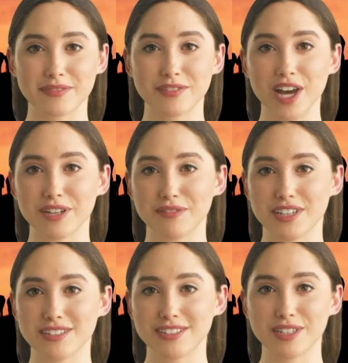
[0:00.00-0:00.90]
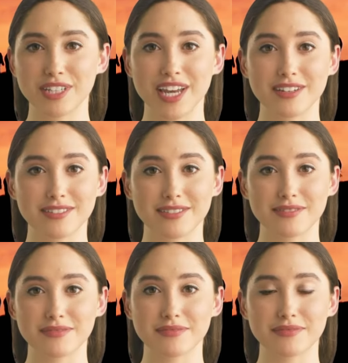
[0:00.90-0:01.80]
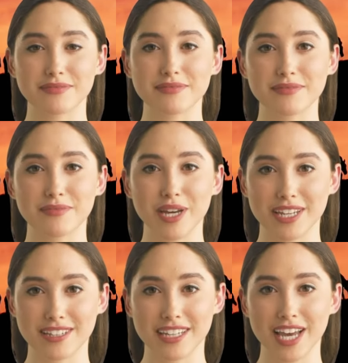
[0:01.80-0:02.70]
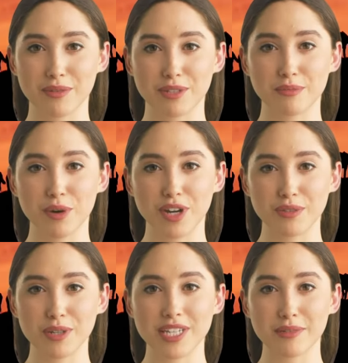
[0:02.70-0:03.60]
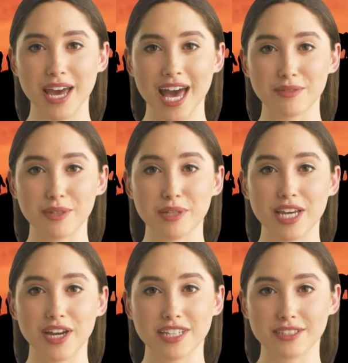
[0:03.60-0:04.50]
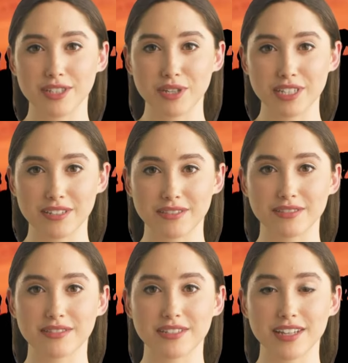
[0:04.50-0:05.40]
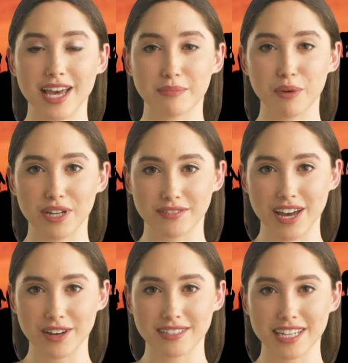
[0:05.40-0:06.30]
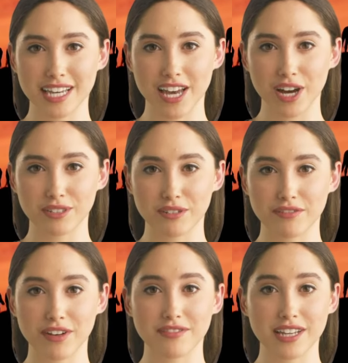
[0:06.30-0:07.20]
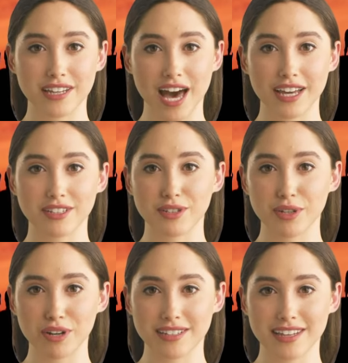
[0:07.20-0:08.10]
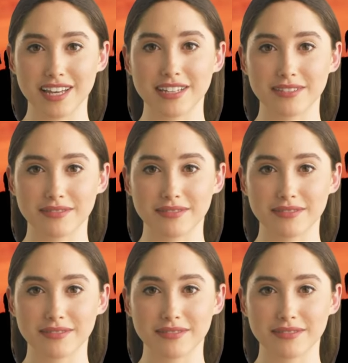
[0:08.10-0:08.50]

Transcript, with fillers: Flight Risk Studios. Billy the Kid was born William Henry McCarty, Junior in eighteen fifty-nine, New York City.